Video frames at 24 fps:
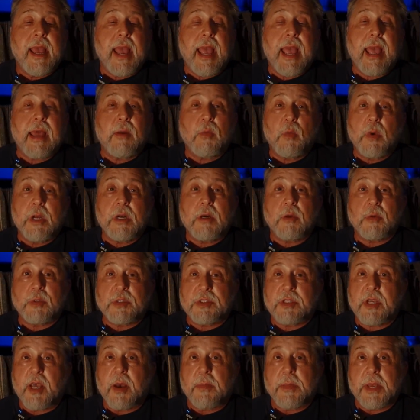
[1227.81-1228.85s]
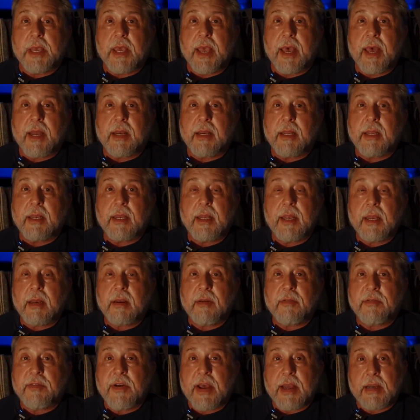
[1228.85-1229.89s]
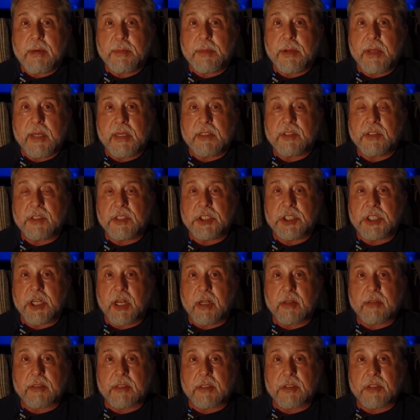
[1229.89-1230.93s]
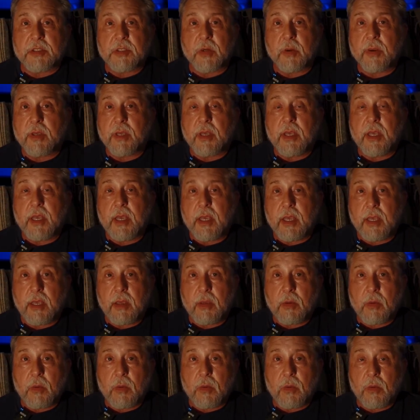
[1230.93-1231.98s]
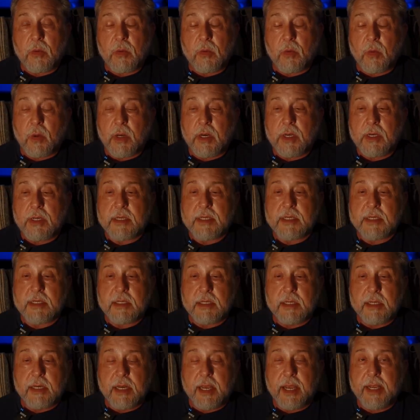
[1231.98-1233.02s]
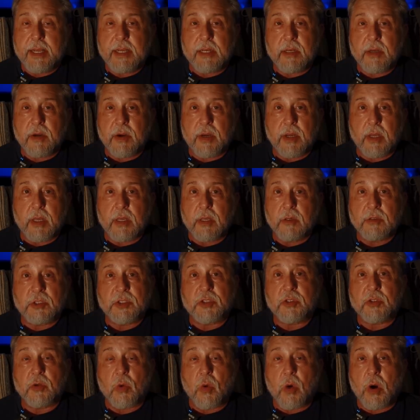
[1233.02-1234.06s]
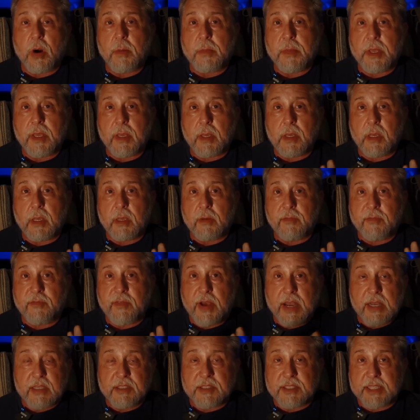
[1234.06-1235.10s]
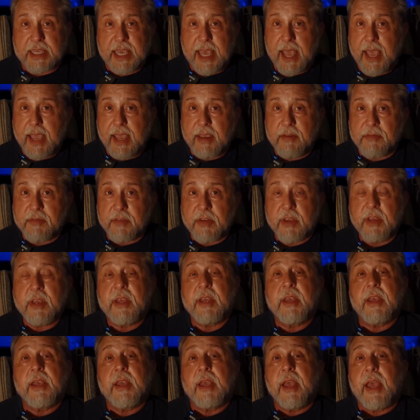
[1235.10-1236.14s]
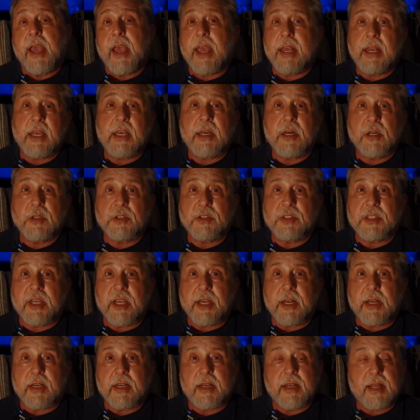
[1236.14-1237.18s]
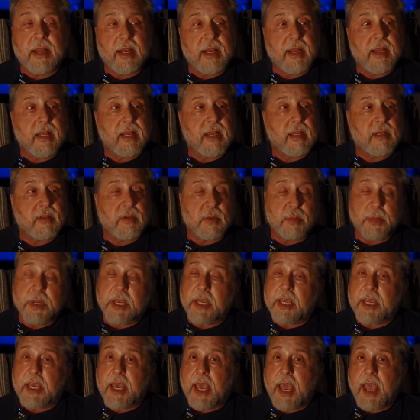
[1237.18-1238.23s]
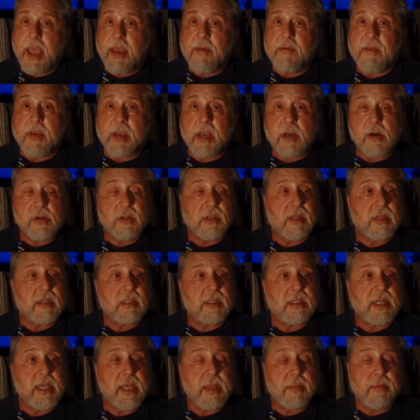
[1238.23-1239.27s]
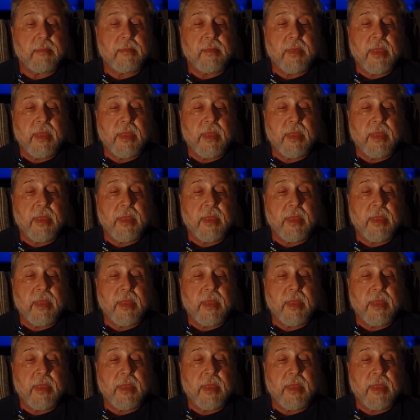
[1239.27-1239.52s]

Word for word: And winter was coming on, and he needed to find a place to shelter. So he, he one night during a huge storm, he finds a cave, and he goes in. And it, it's a big cave. He goes in deep